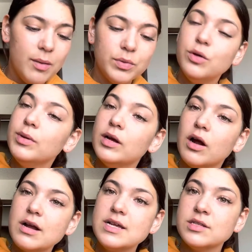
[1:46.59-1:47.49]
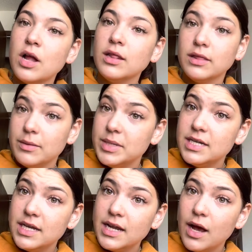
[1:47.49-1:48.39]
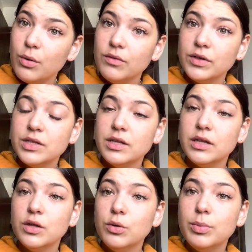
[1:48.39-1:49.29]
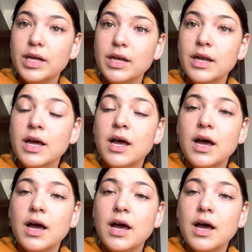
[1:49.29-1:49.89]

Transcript: Cuban art is not limited, however, to the Cuban